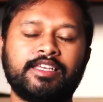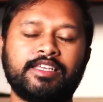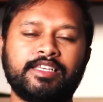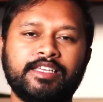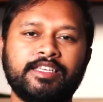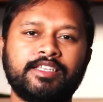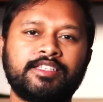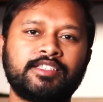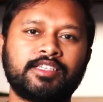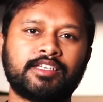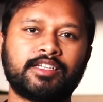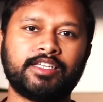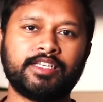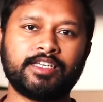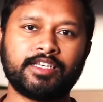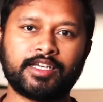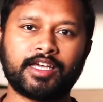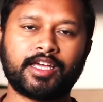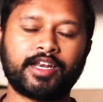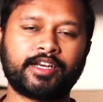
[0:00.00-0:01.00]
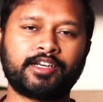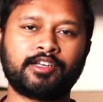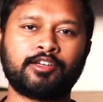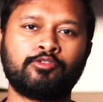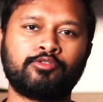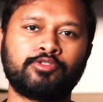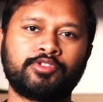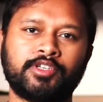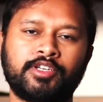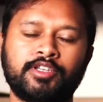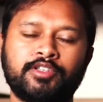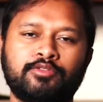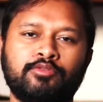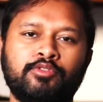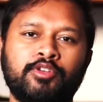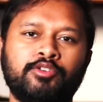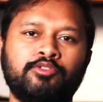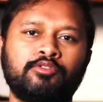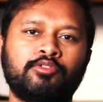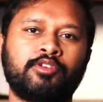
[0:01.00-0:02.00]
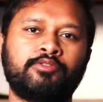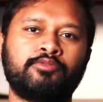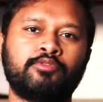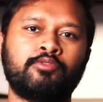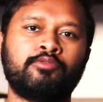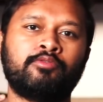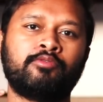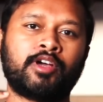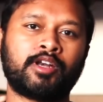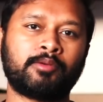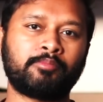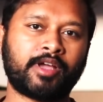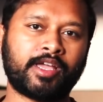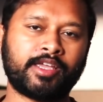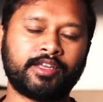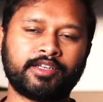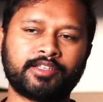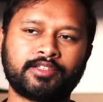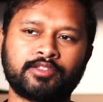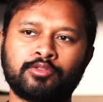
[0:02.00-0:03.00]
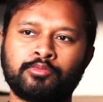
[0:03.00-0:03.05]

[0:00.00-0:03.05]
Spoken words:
Each incorrect question is going to give you 1 minus.